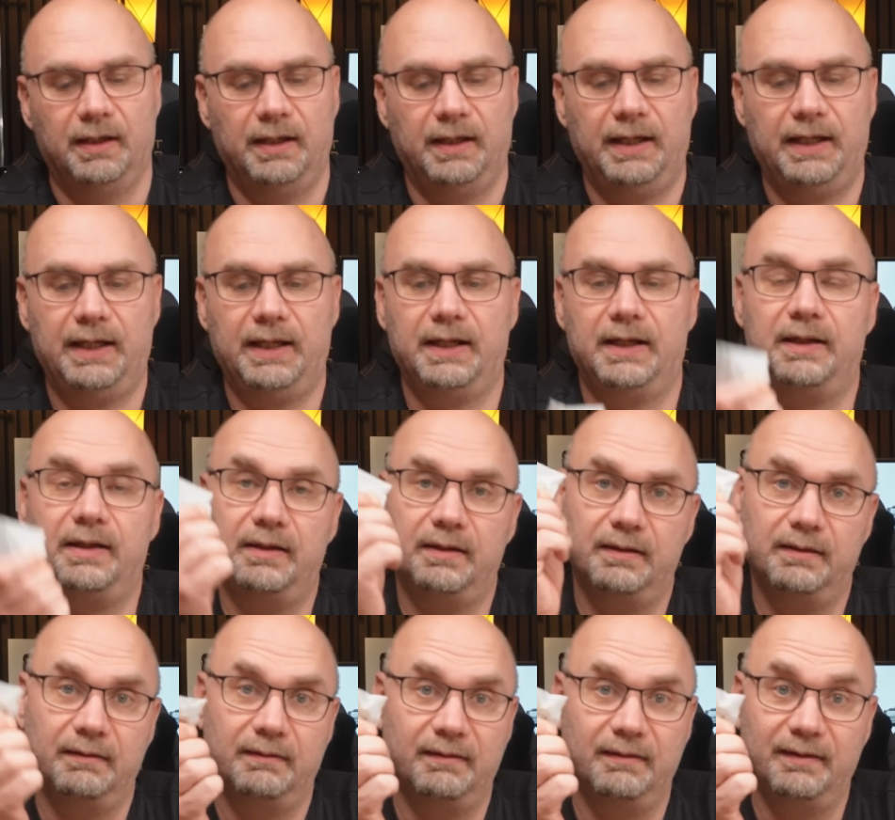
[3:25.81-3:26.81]
And
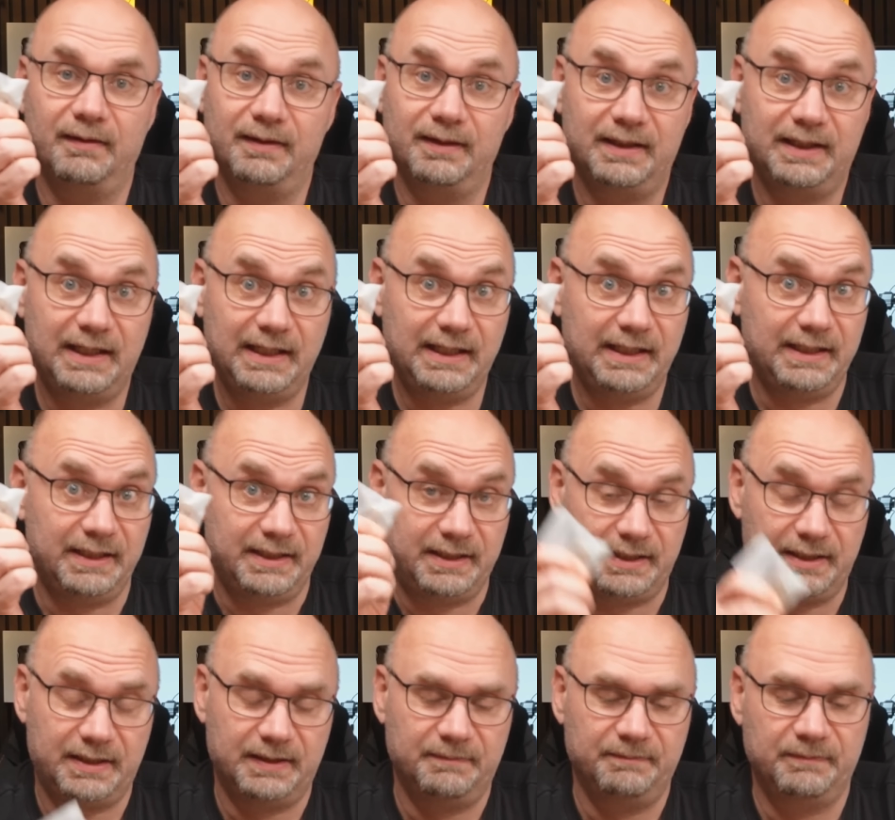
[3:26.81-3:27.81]

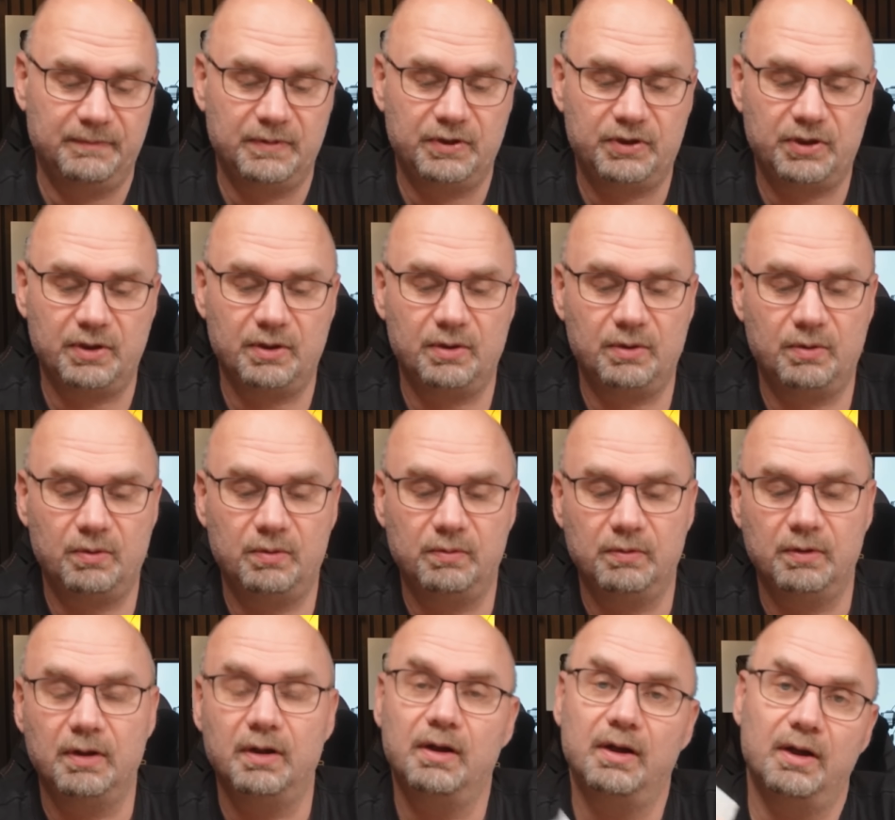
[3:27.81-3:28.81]
keys. So
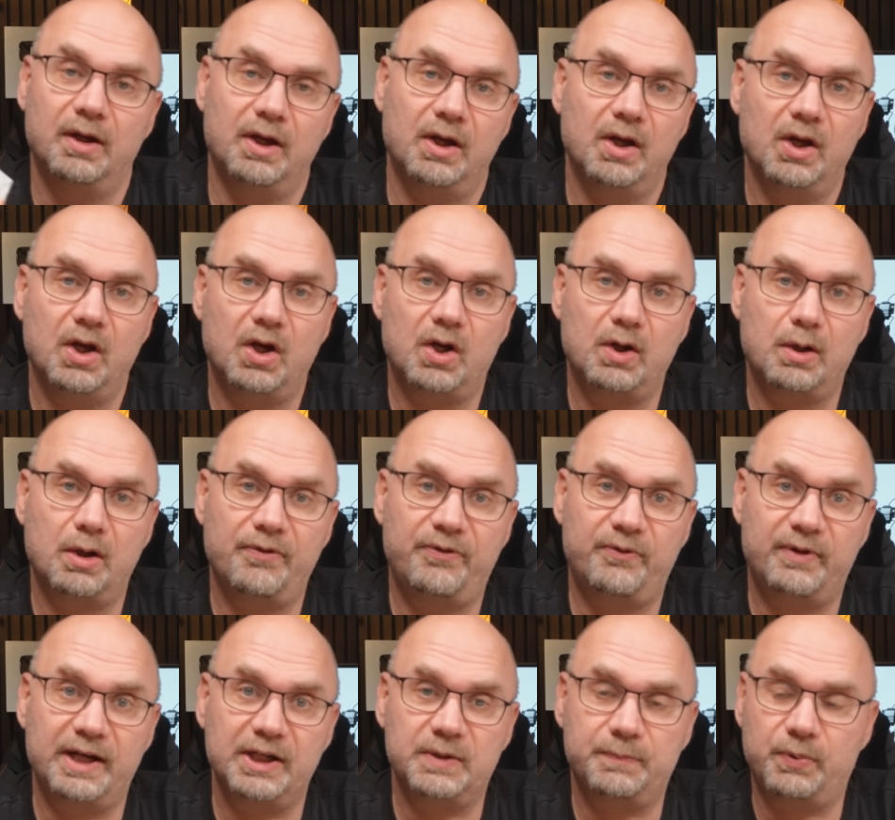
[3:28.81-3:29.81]

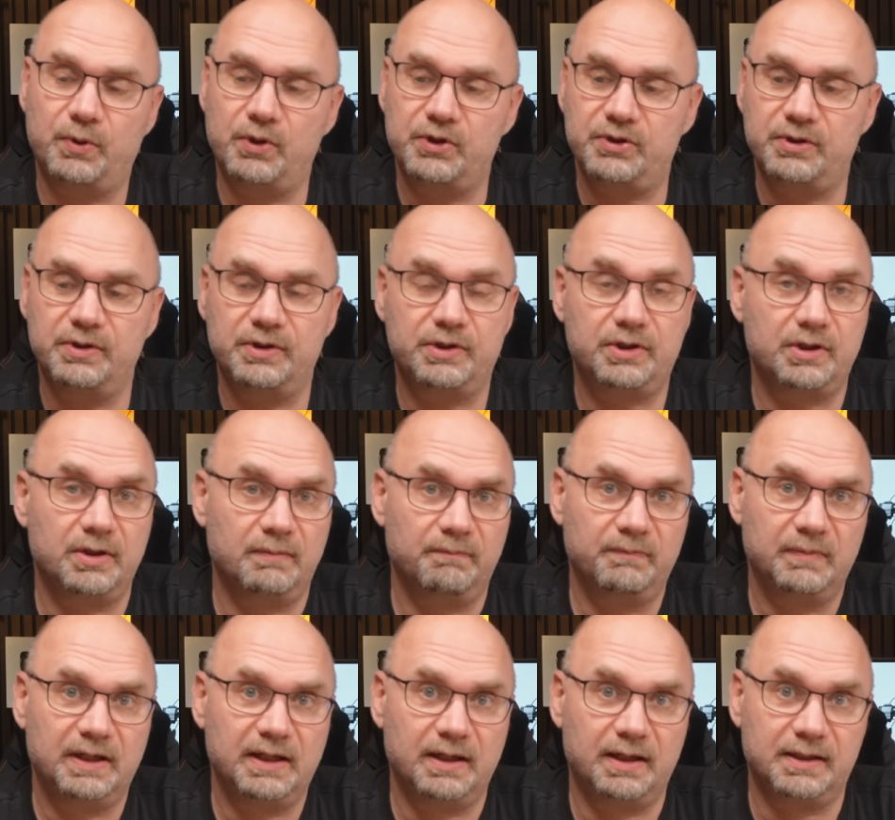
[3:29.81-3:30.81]
unauthorized persons
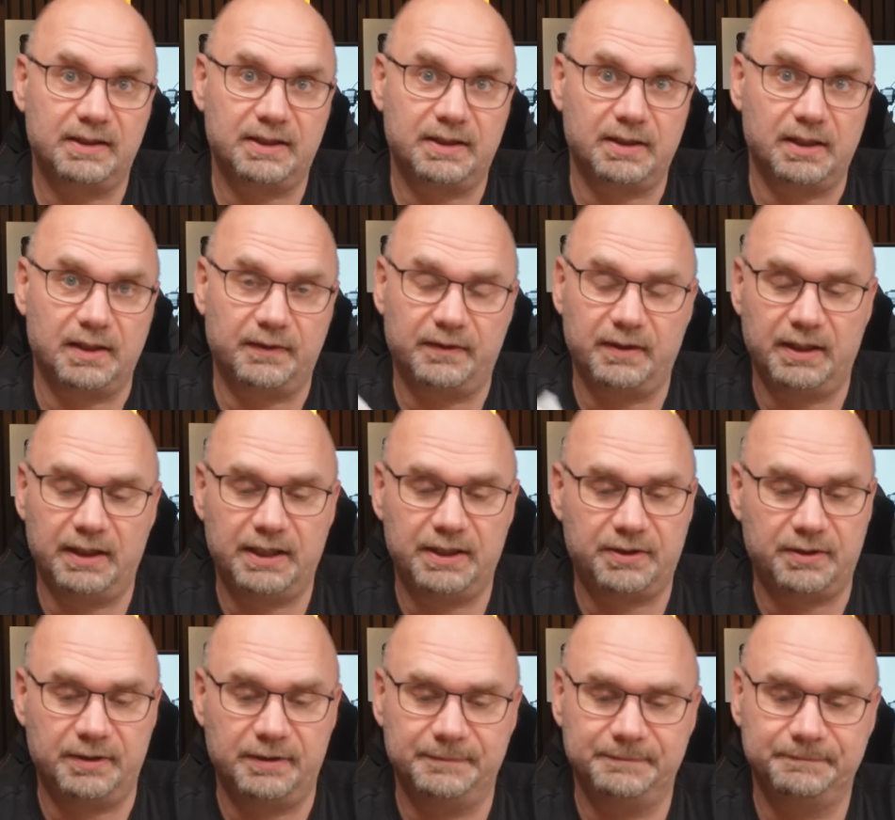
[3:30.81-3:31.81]
can't start the laser.